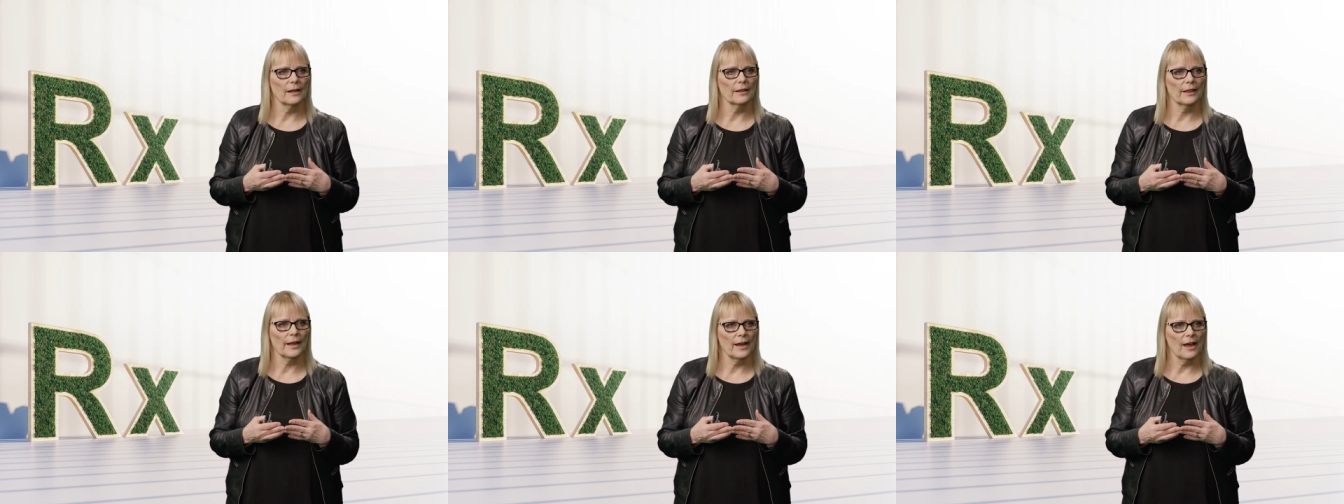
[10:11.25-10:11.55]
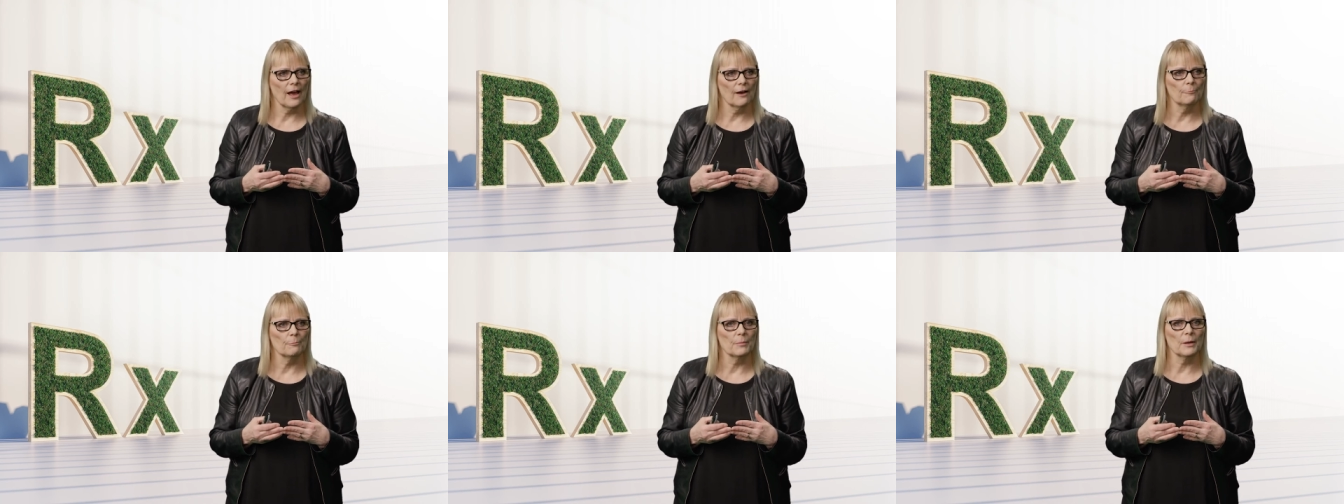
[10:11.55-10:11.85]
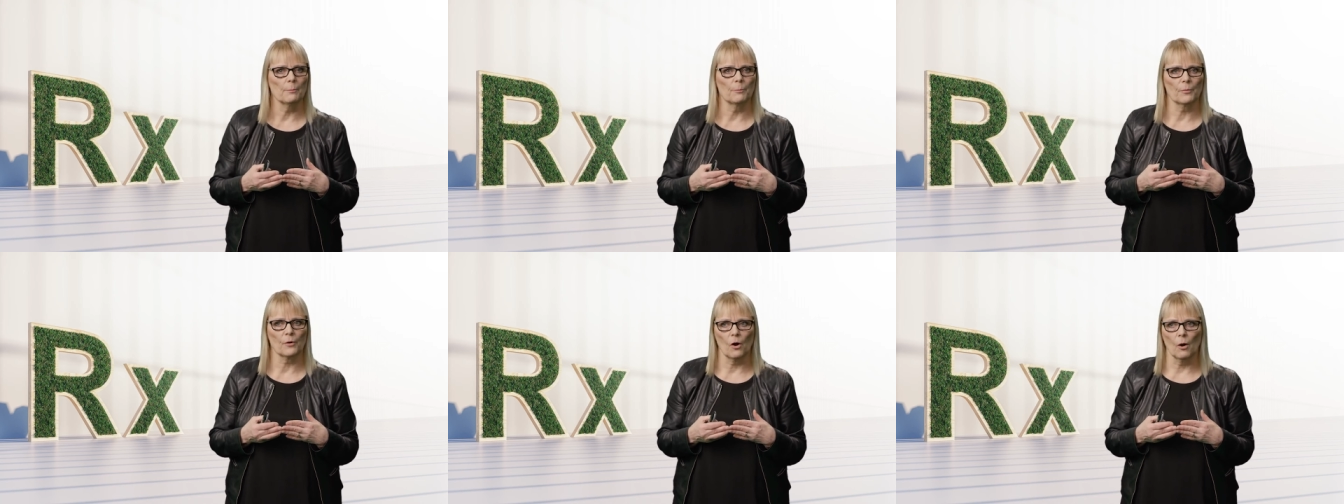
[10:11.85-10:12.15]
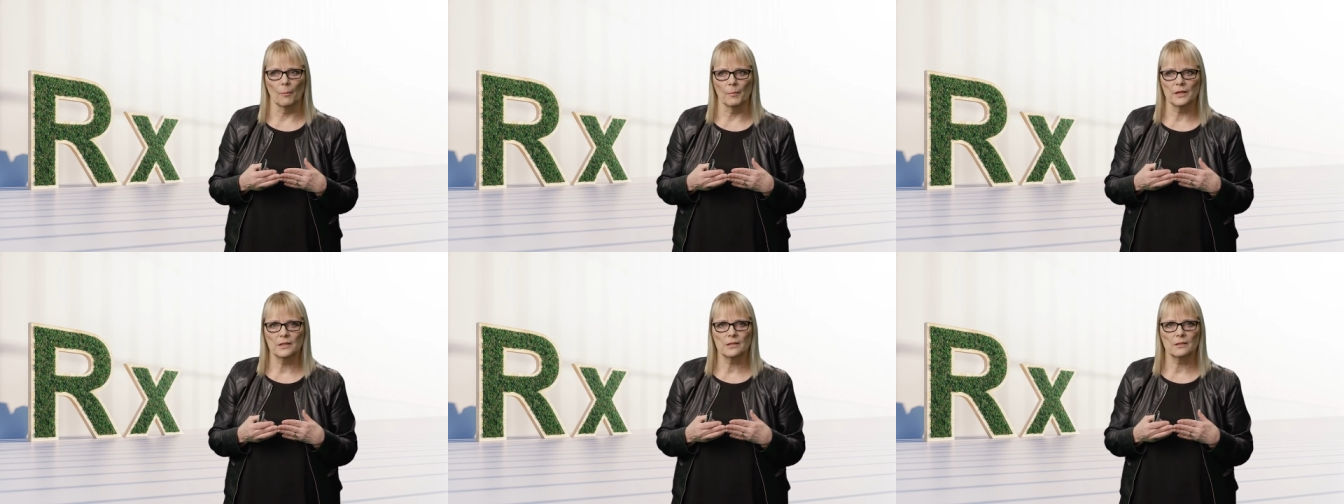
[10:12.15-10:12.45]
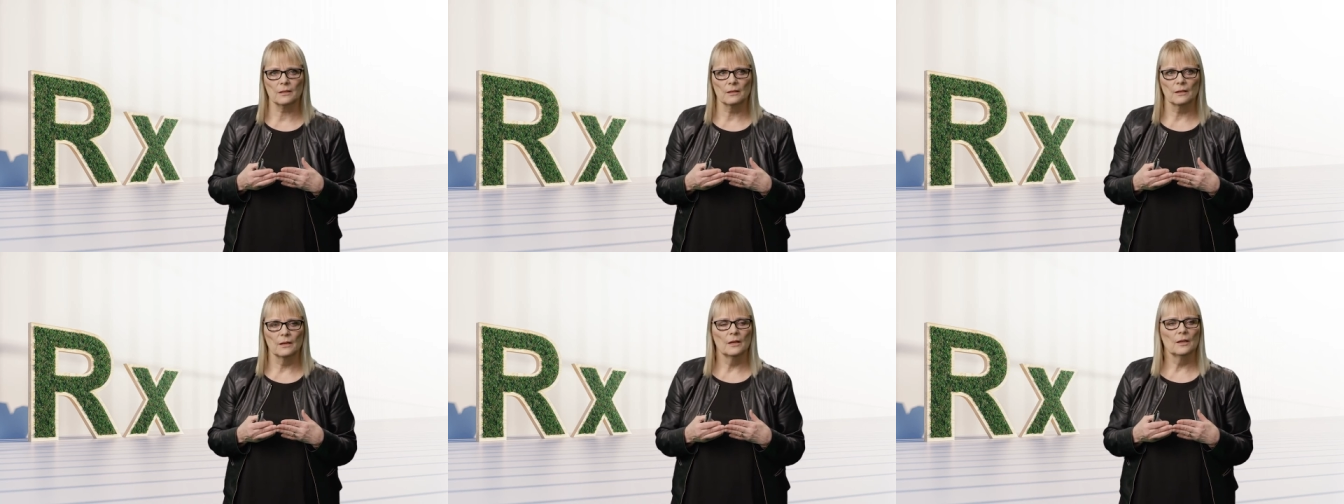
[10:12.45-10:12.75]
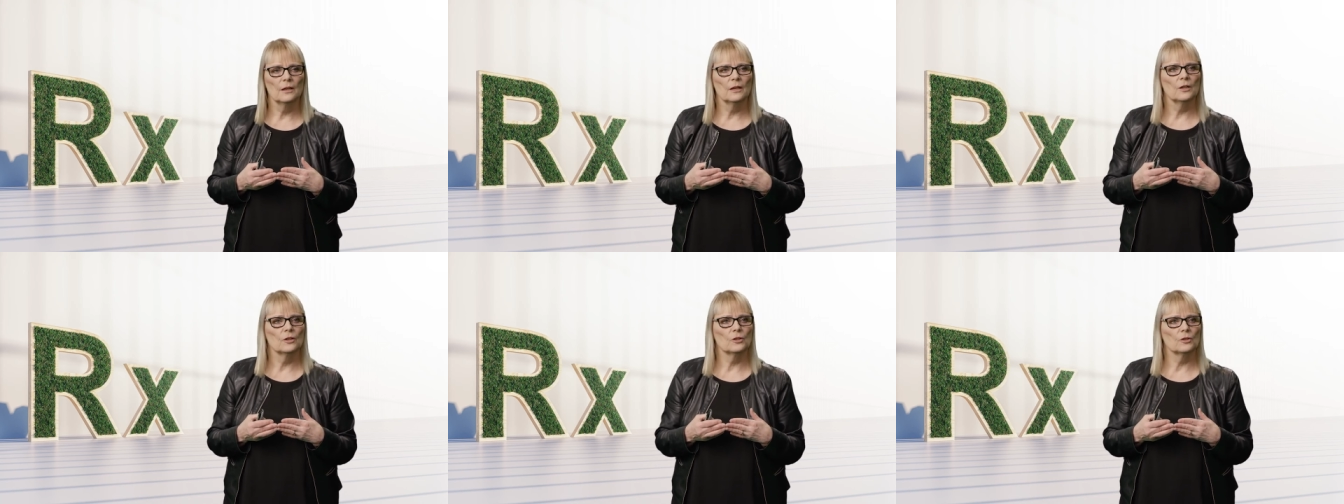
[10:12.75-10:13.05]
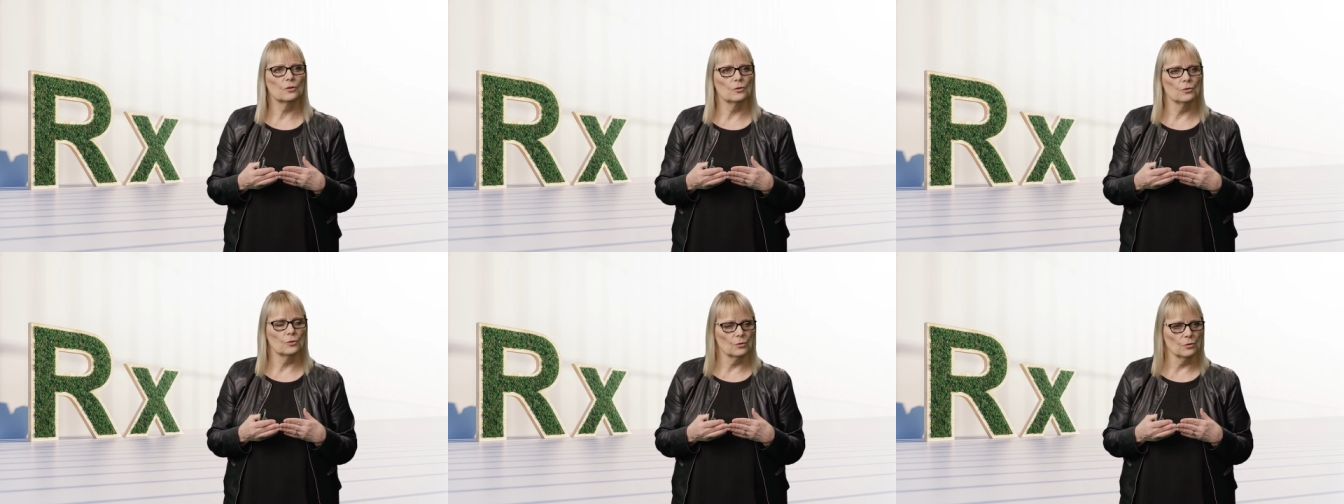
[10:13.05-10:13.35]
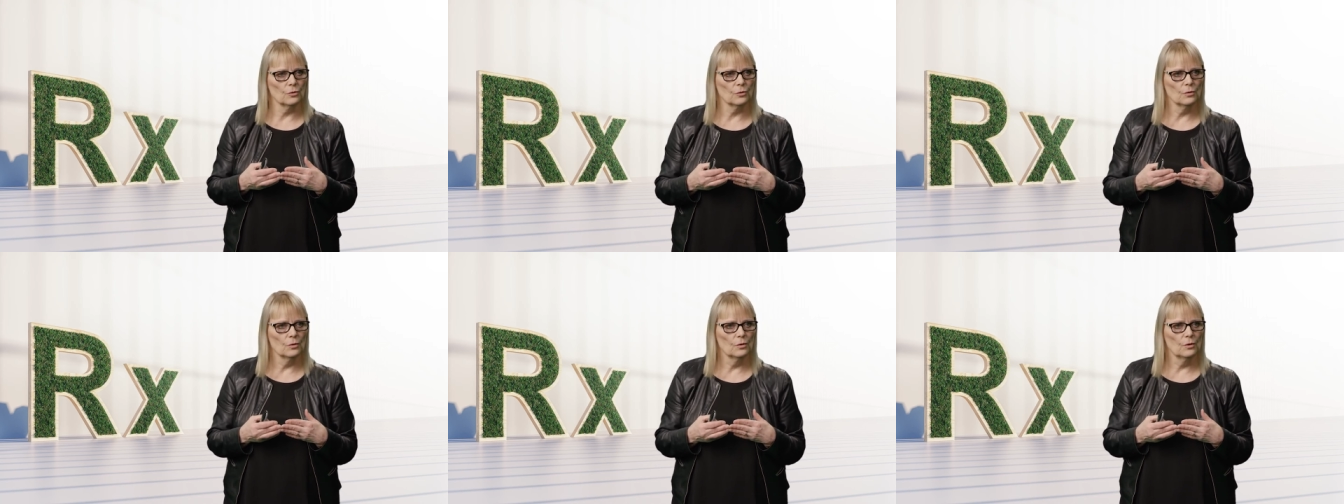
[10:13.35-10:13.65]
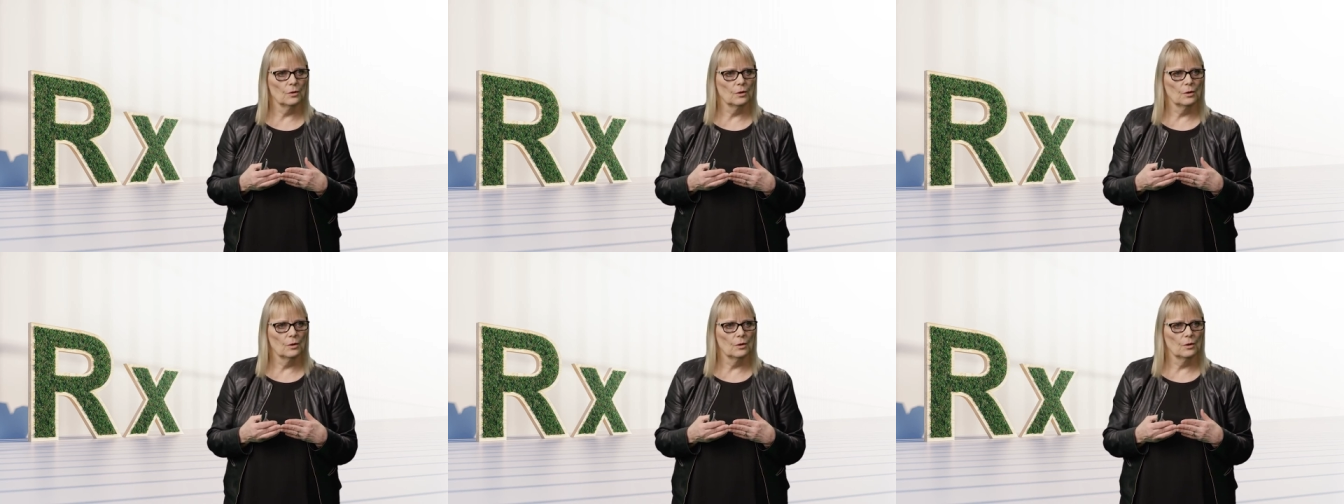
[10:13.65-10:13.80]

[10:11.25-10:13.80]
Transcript: they have been promised to do.